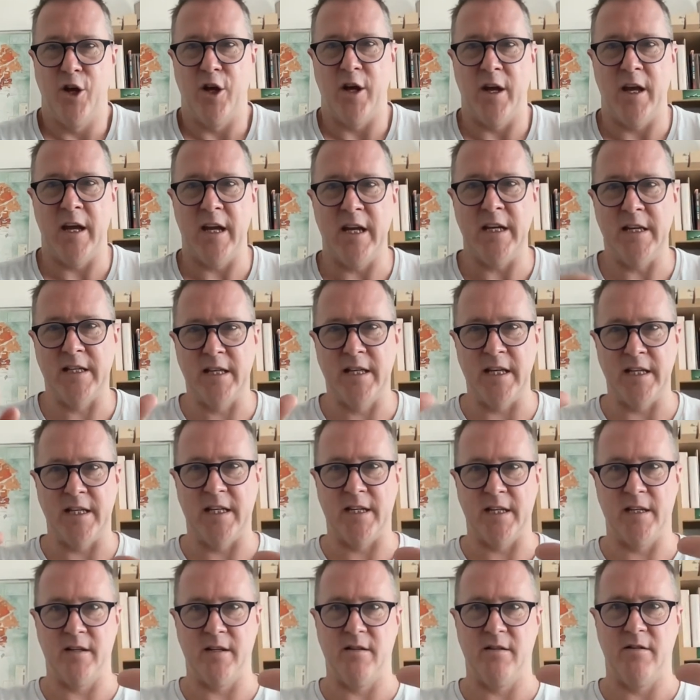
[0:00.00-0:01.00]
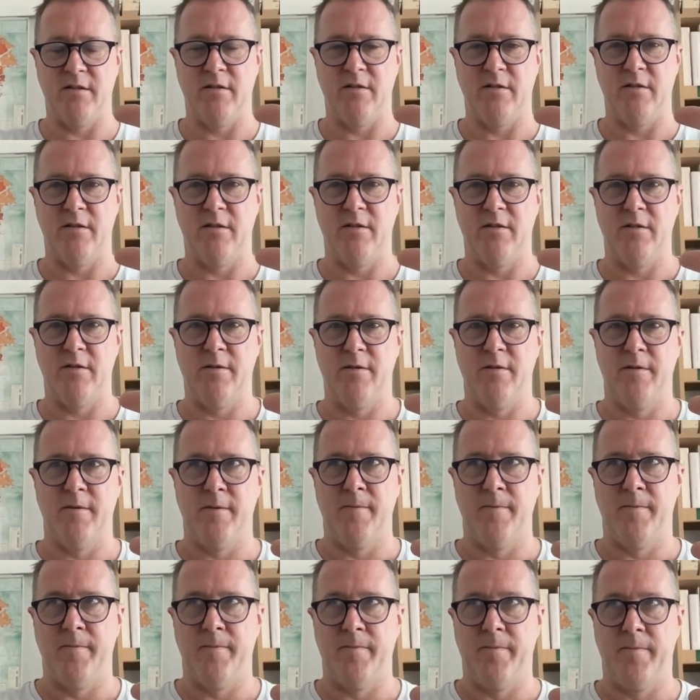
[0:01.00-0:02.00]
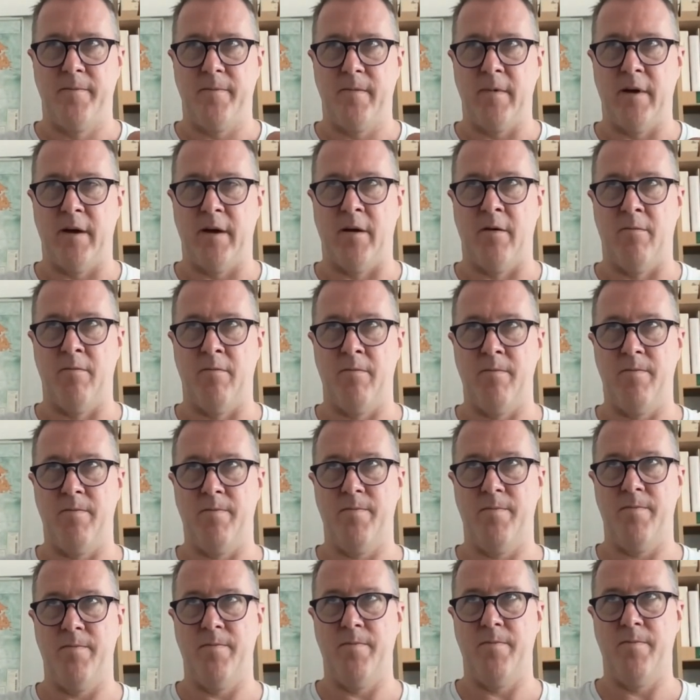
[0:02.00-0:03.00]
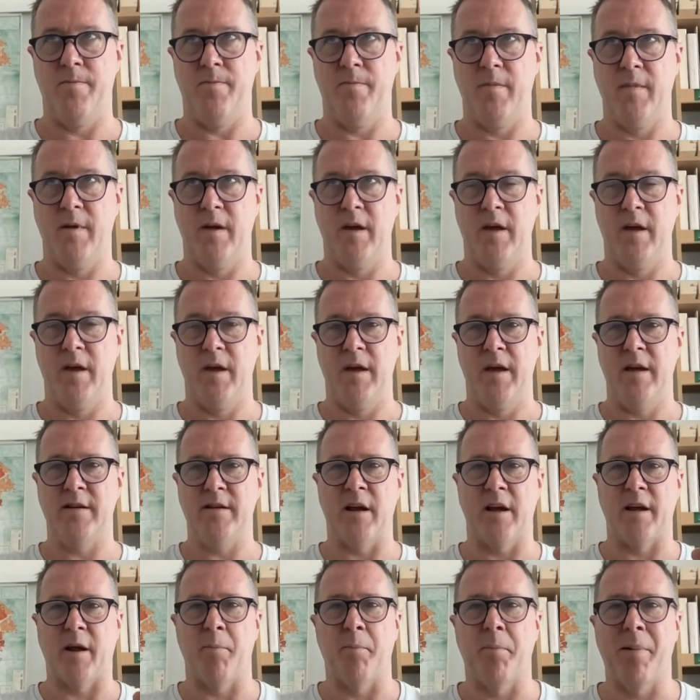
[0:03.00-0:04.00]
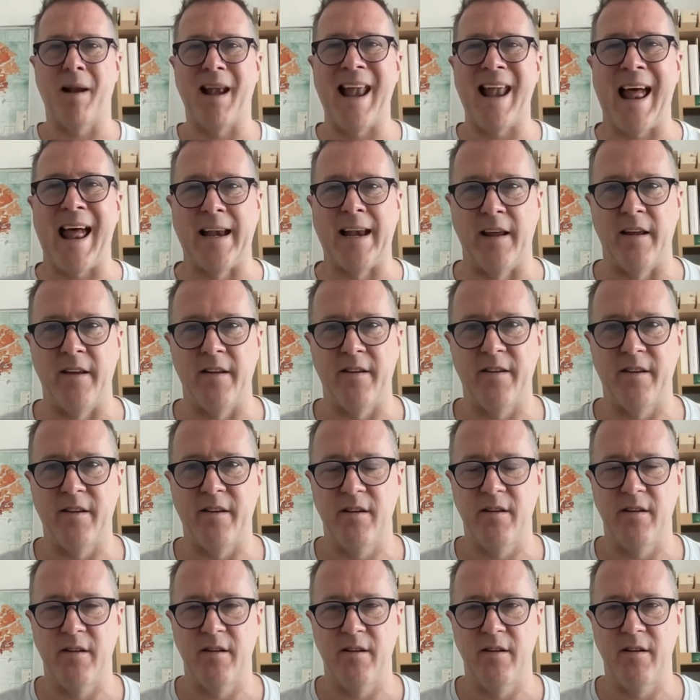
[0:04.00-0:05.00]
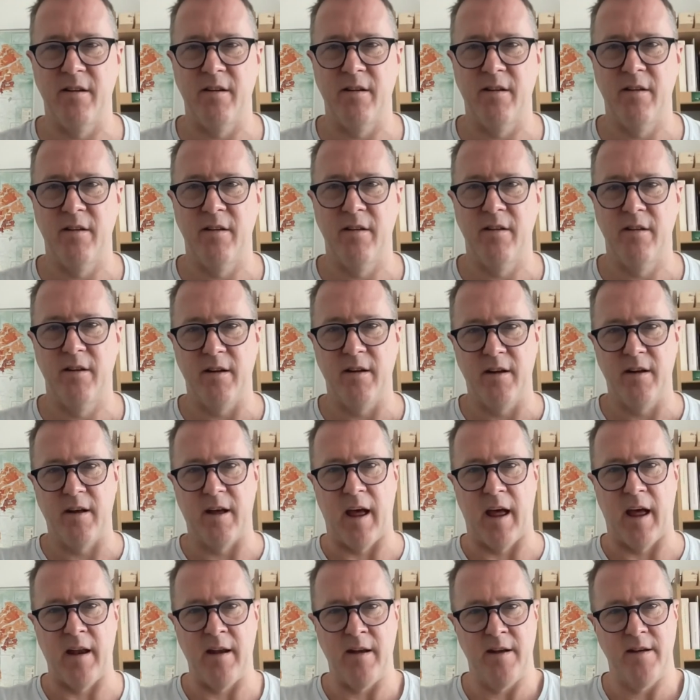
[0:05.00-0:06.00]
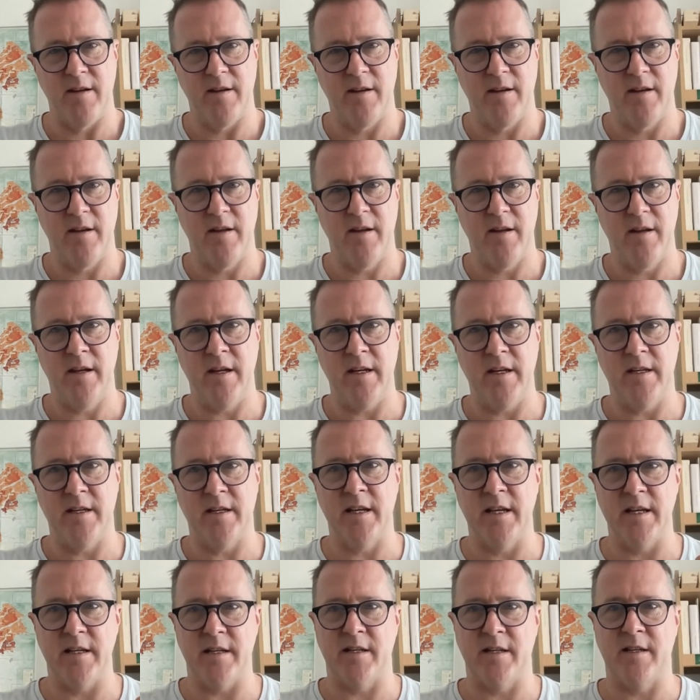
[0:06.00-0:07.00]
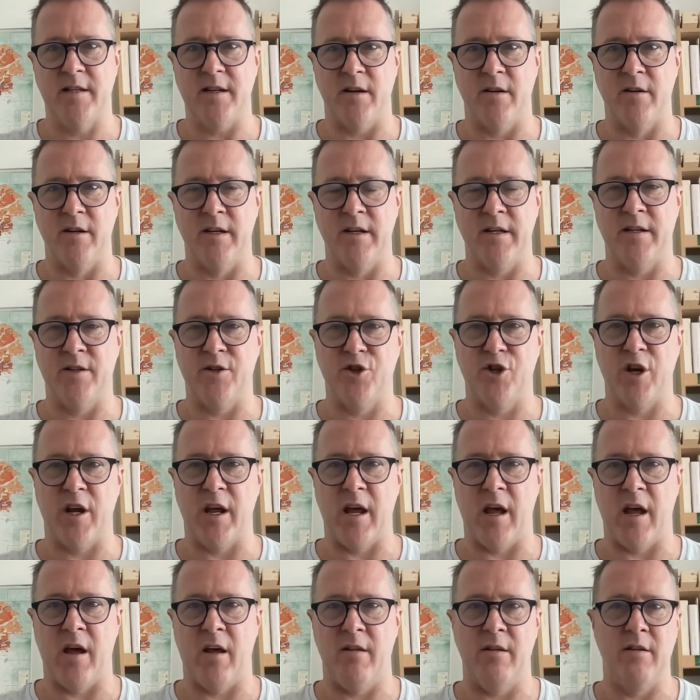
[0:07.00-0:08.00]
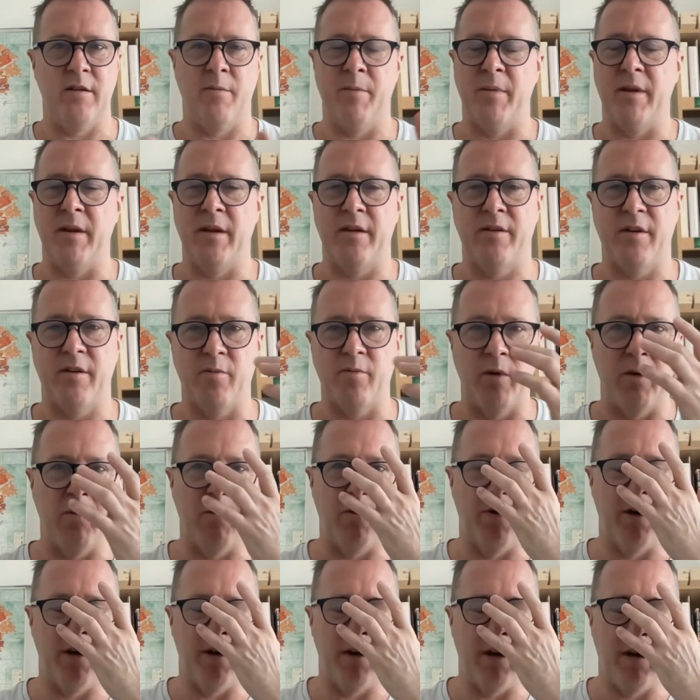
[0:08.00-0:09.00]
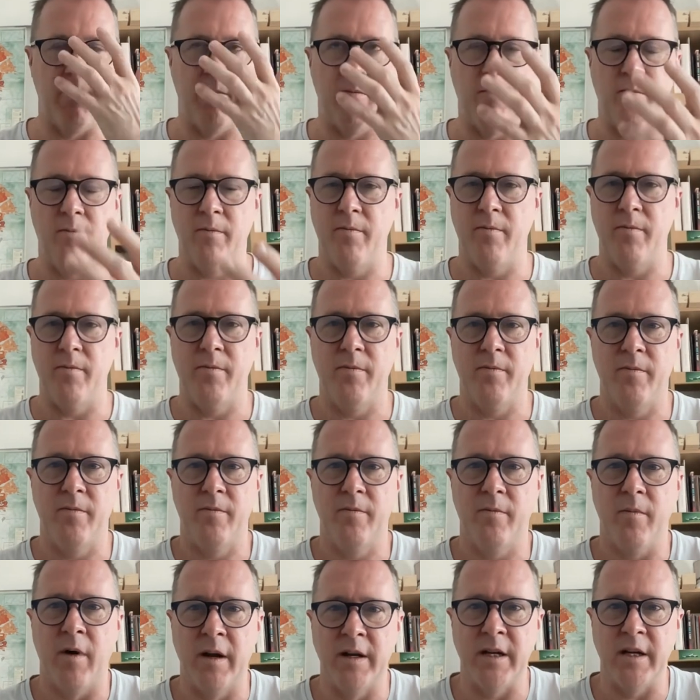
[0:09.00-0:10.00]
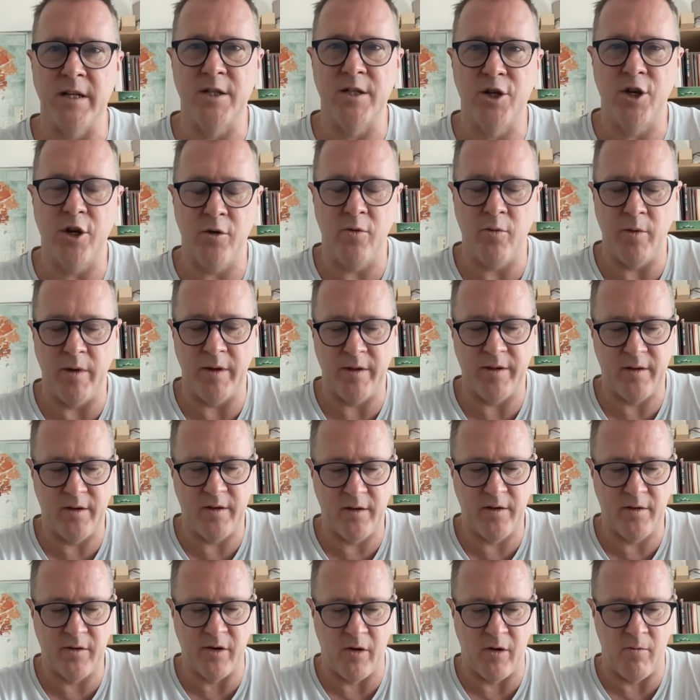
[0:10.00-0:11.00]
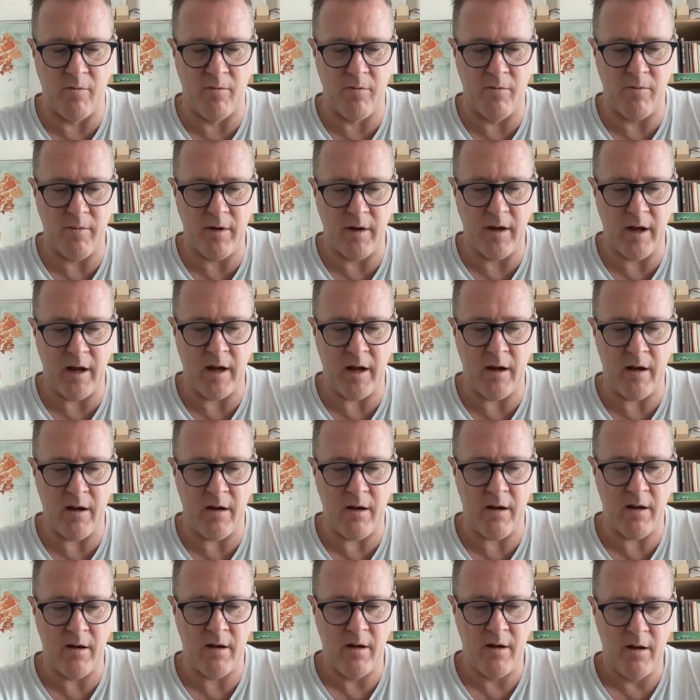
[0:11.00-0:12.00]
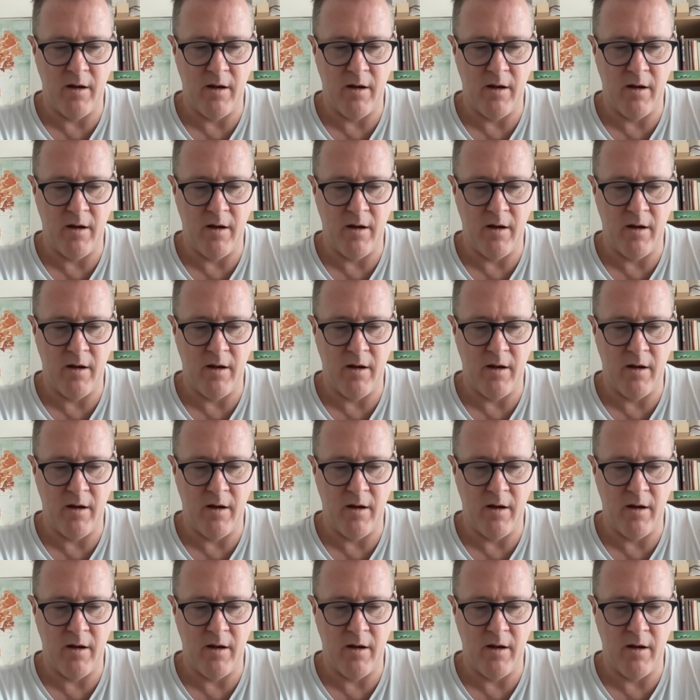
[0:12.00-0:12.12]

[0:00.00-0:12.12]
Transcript: He's this, he's like a planet. And he sits on his chair. I mean, I did two with Tom in